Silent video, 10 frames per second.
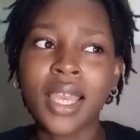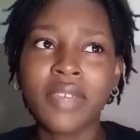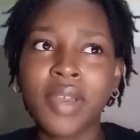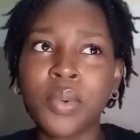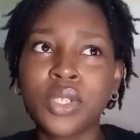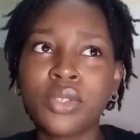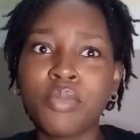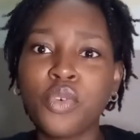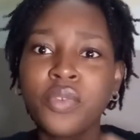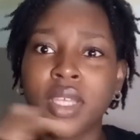if I were to
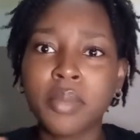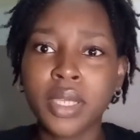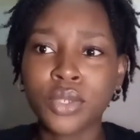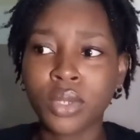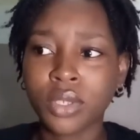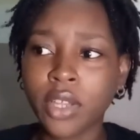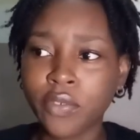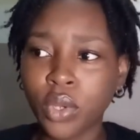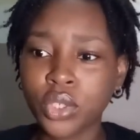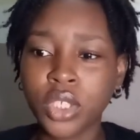move them into another
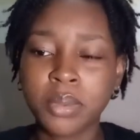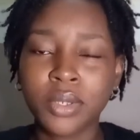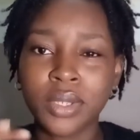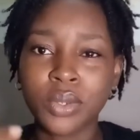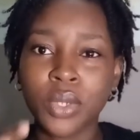vlog just because,